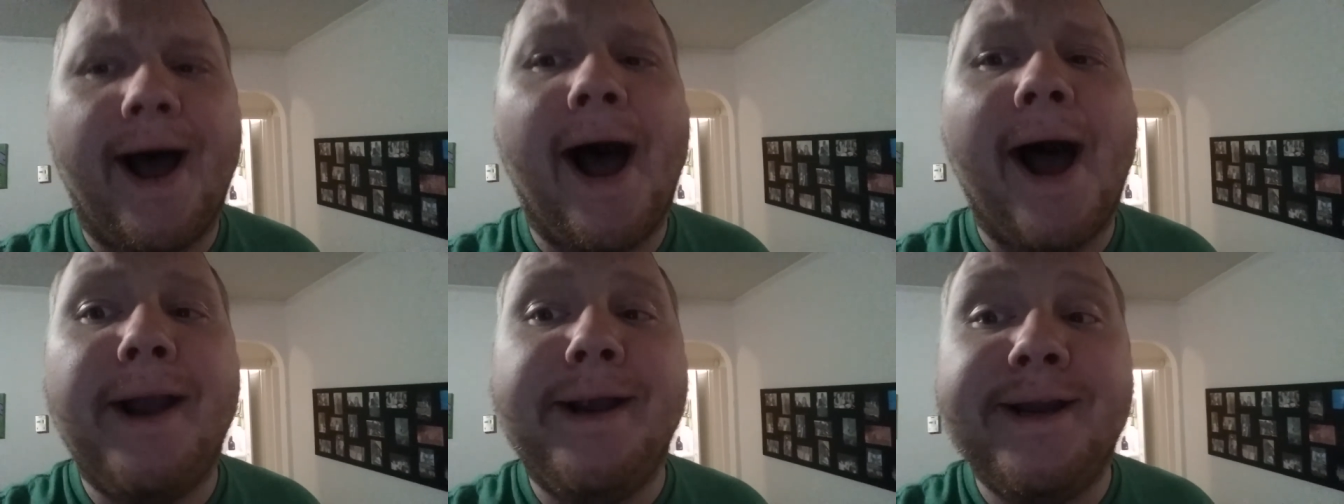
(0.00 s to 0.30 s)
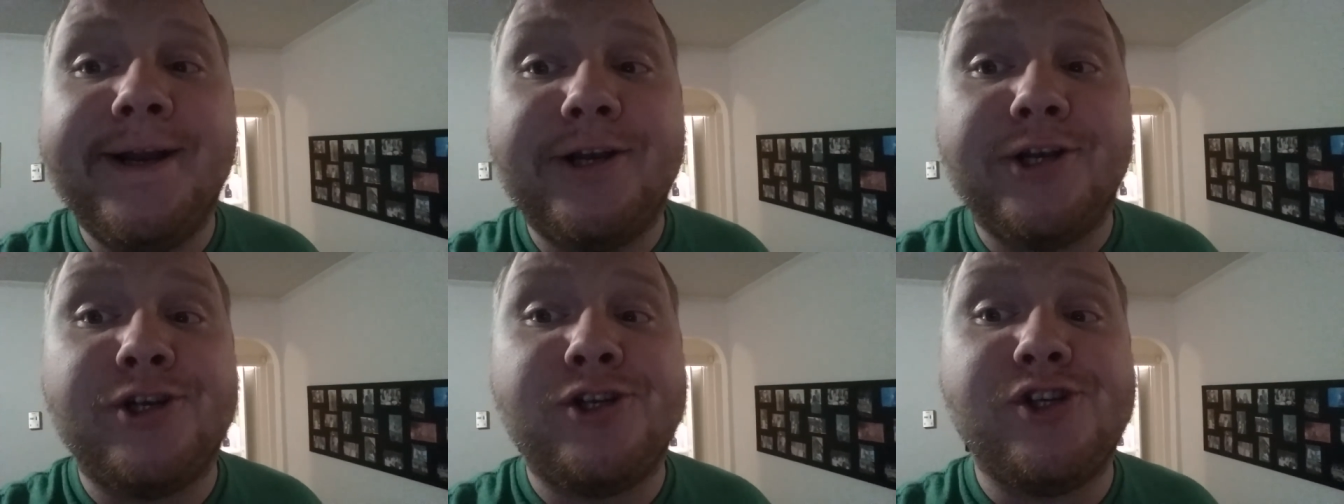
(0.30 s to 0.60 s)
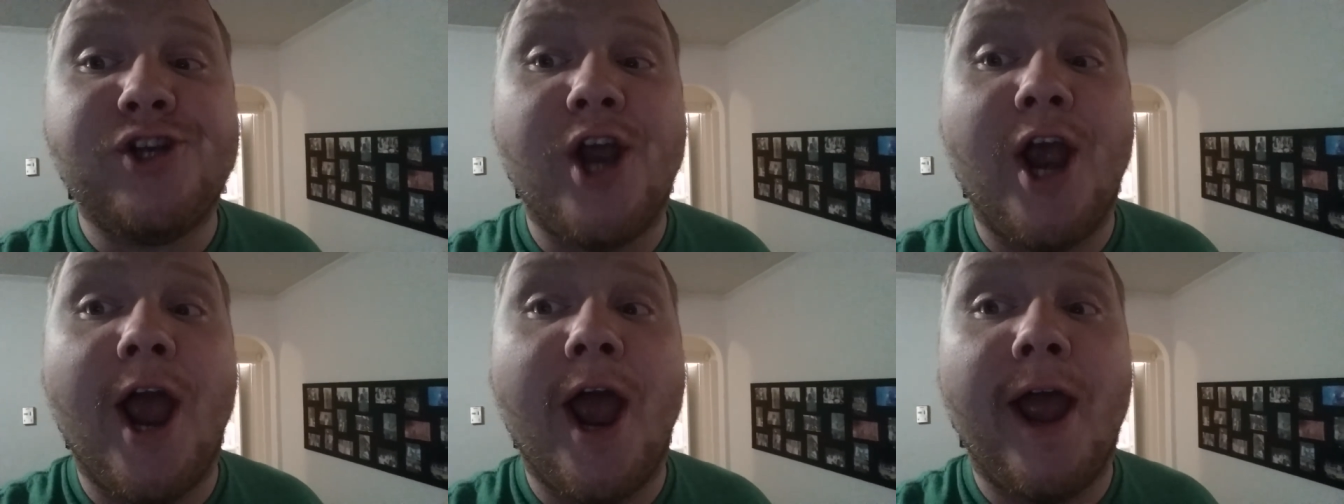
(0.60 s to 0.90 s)
I need to
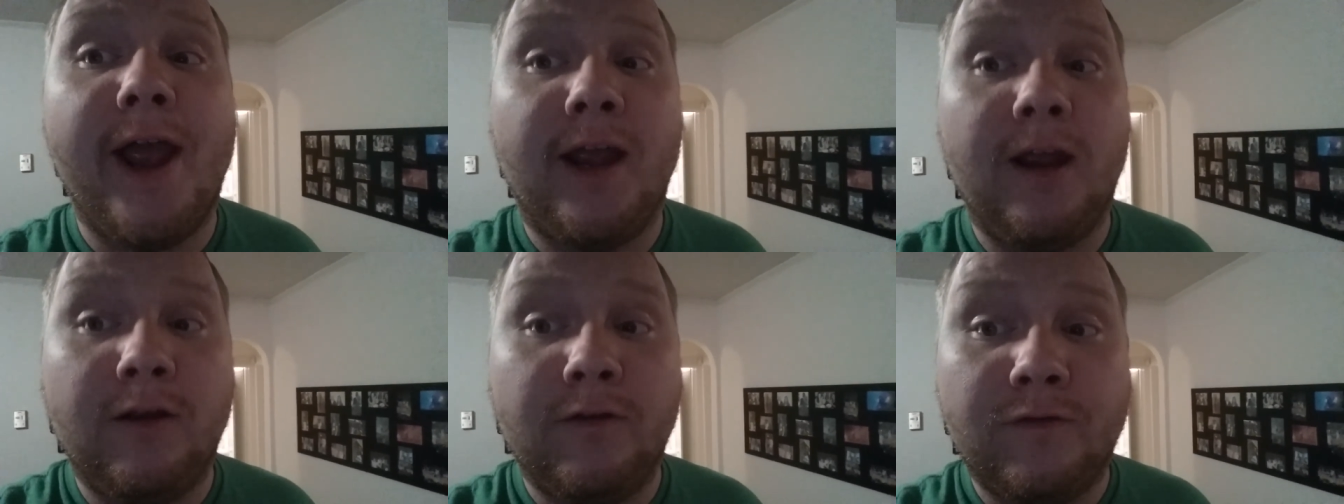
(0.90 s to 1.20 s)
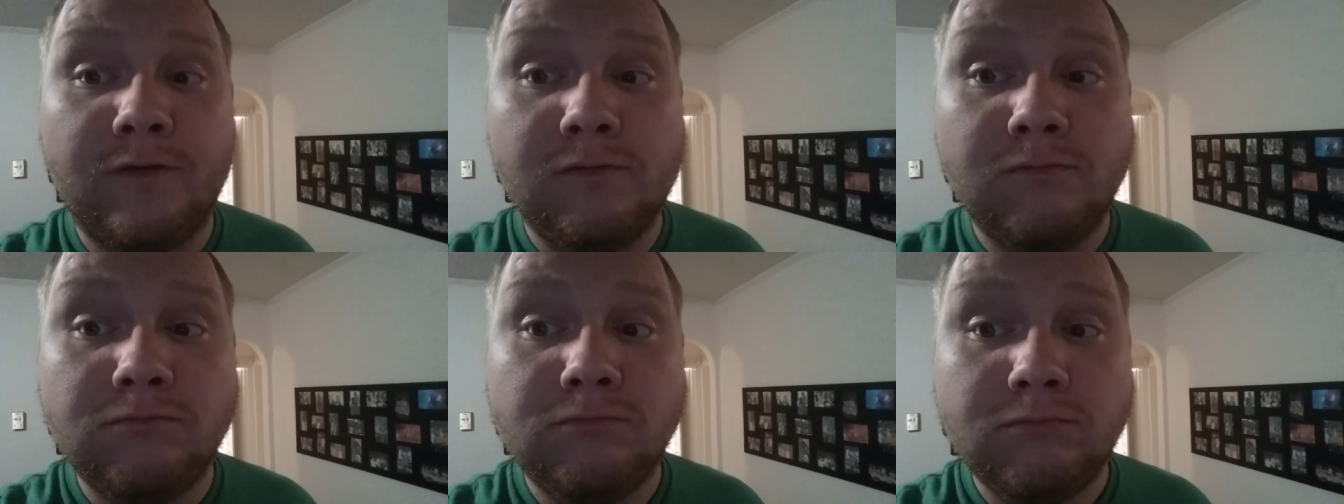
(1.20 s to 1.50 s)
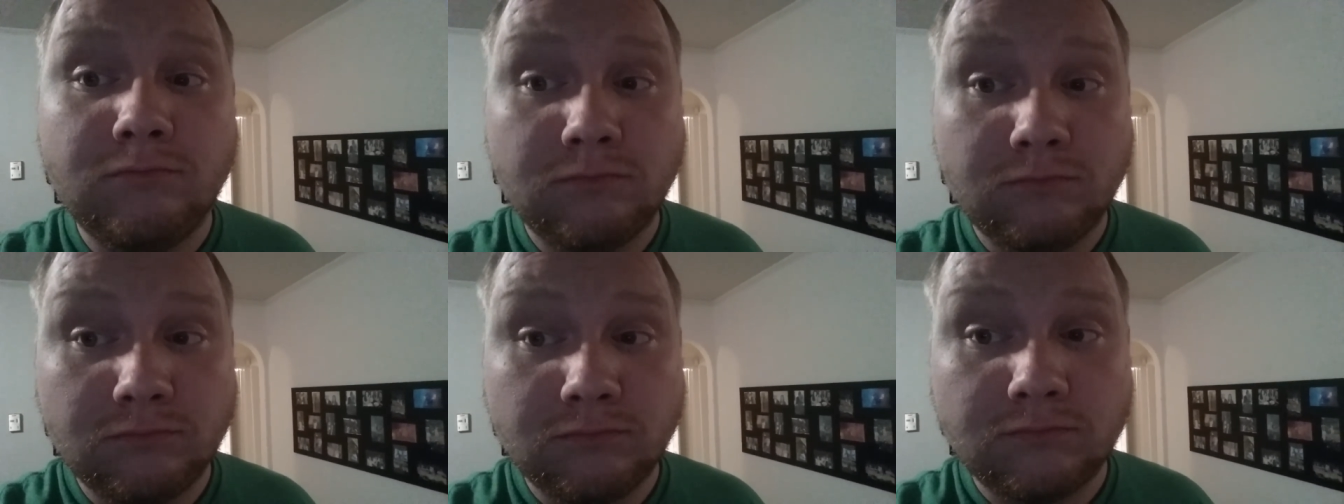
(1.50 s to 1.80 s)
shave.
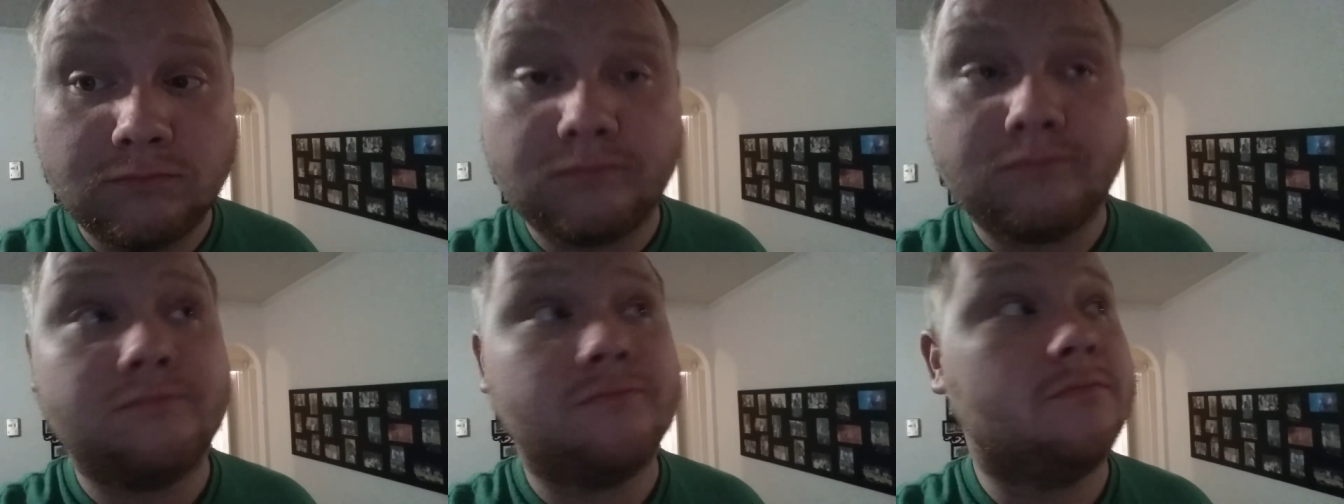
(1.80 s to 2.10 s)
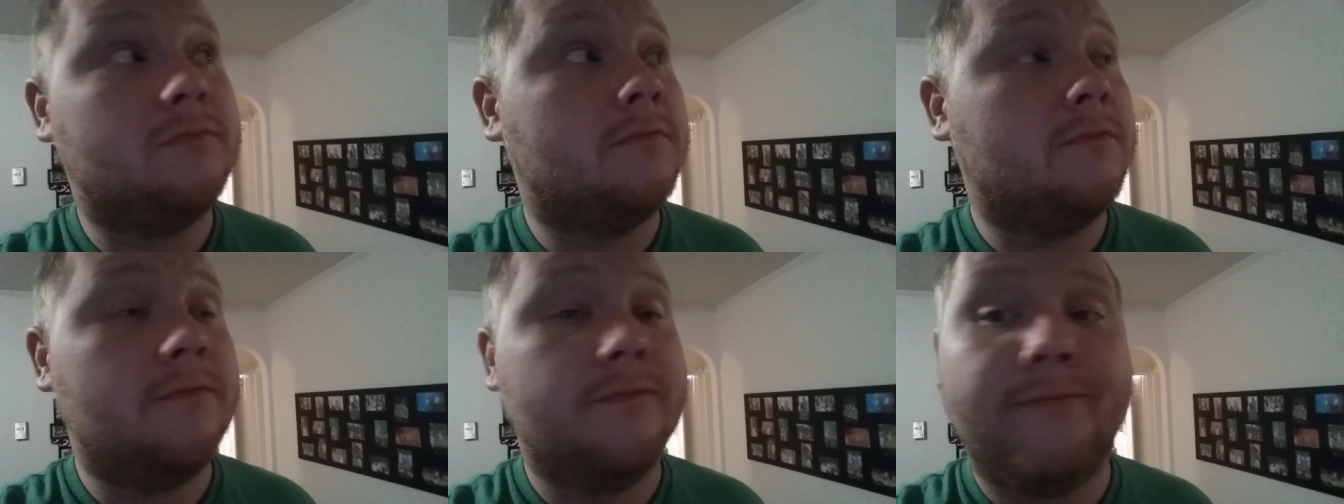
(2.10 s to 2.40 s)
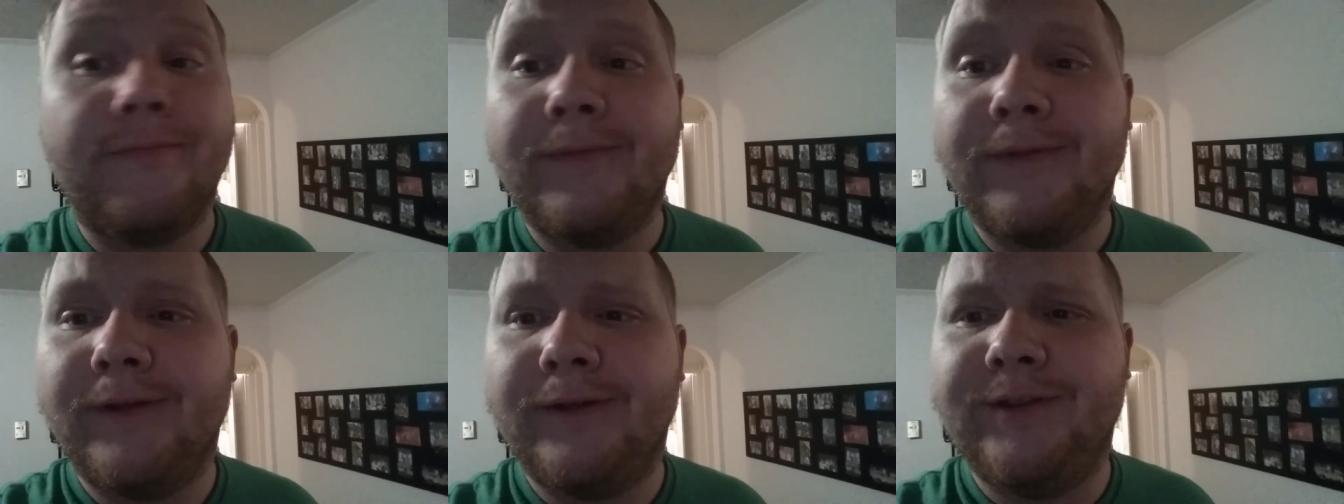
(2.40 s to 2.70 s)

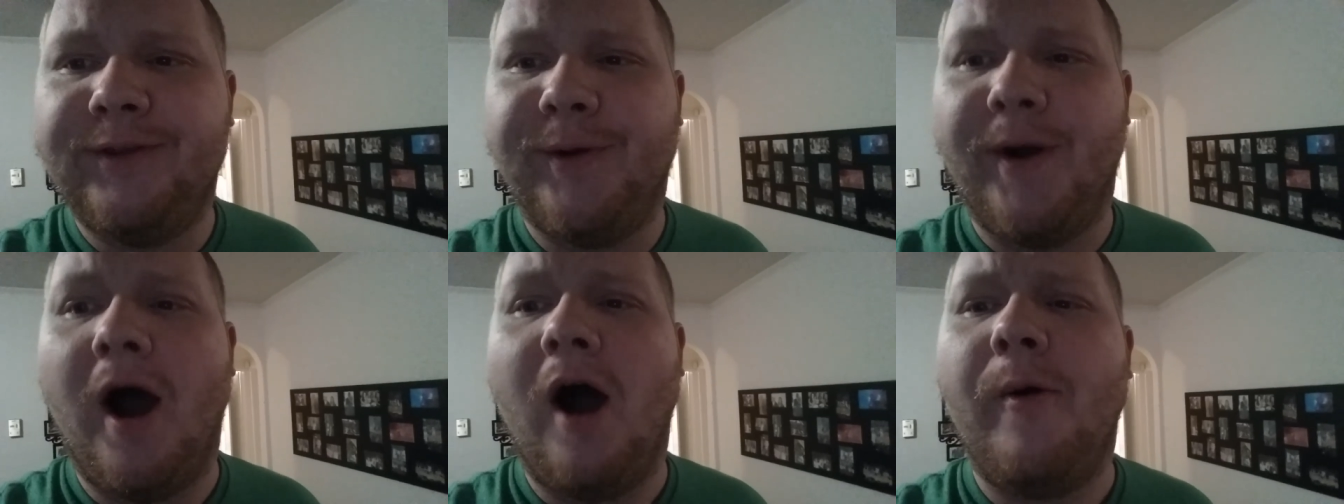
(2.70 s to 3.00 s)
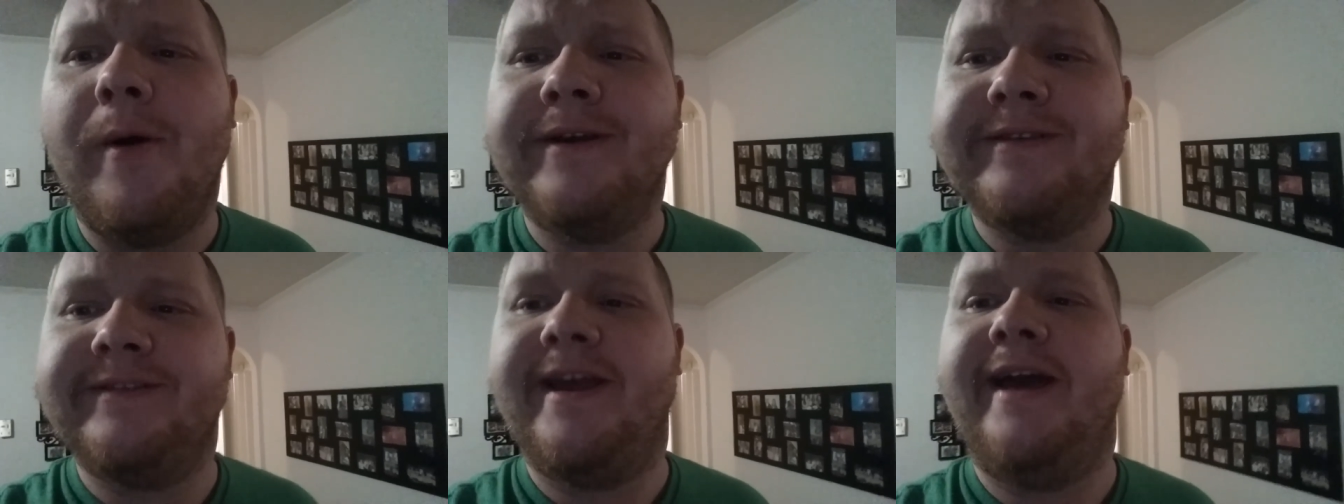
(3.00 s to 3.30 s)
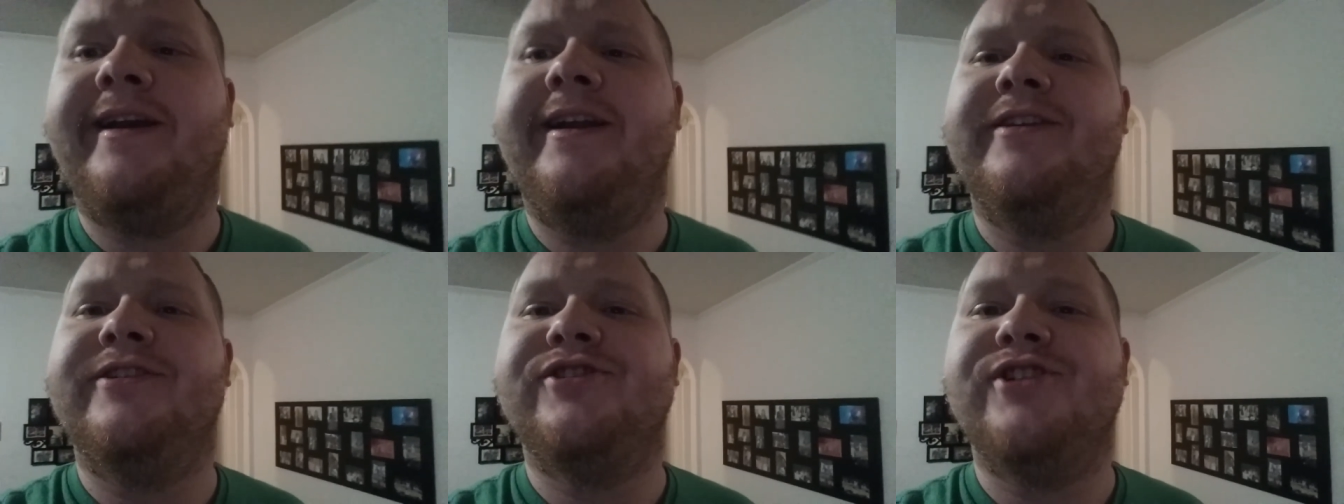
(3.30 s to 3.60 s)
Do I always say
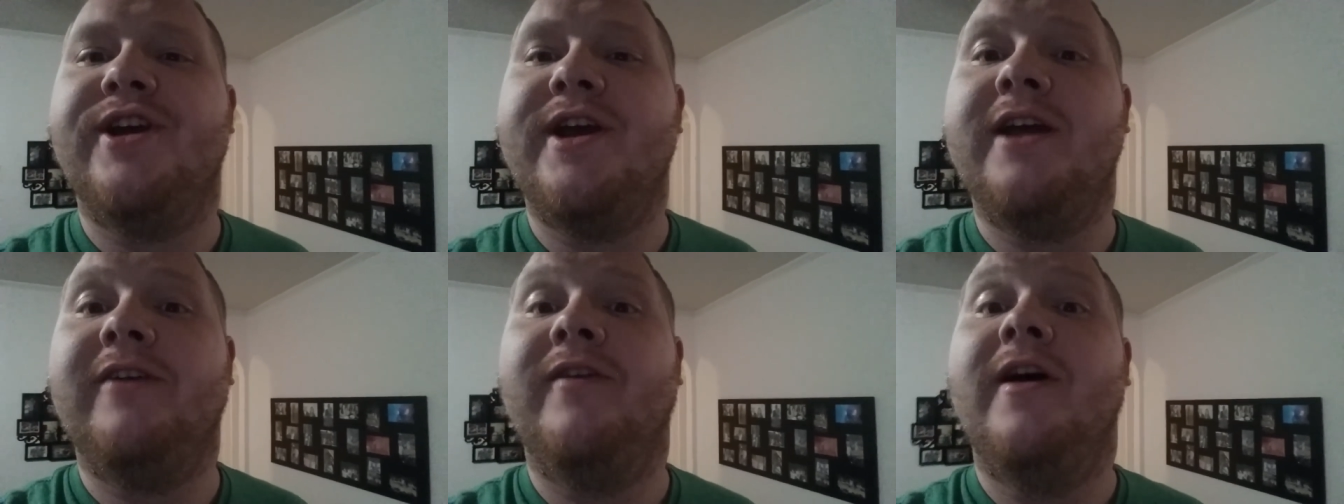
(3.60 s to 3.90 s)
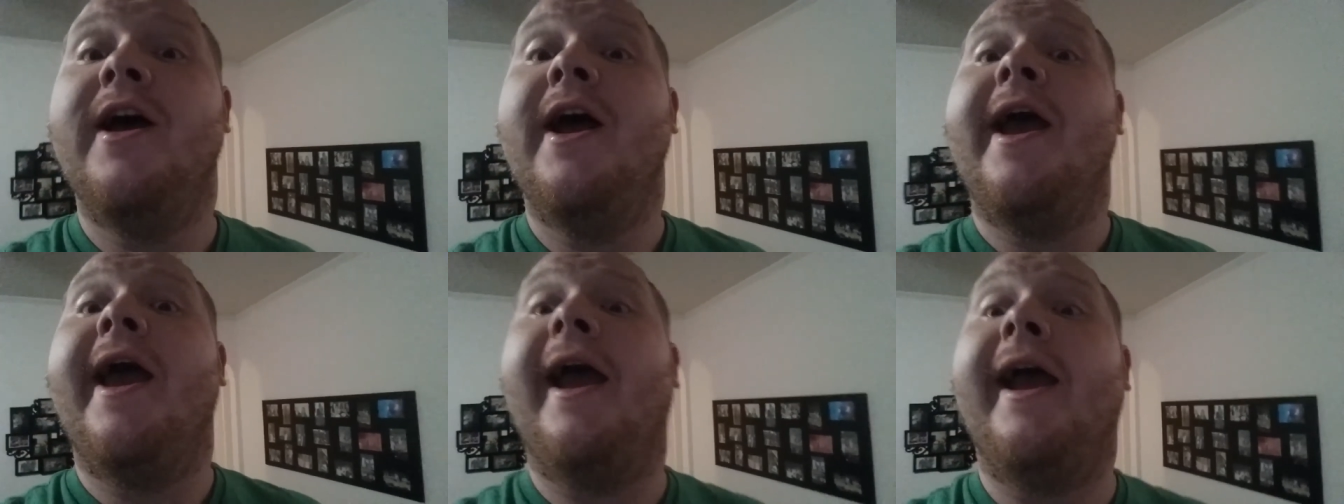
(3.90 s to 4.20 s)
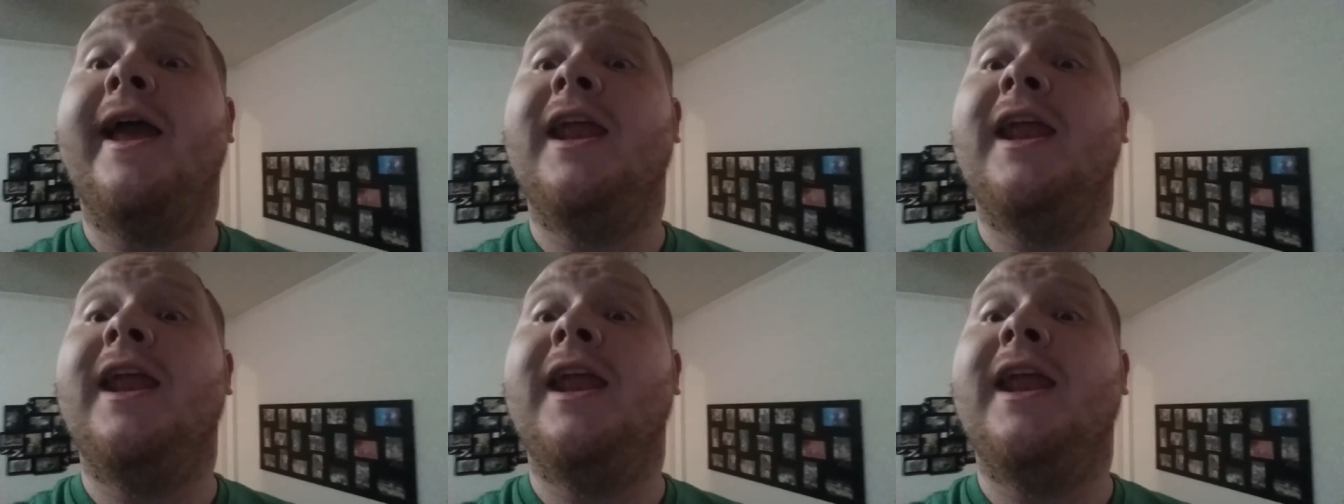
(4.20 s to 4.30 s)
I need to shave?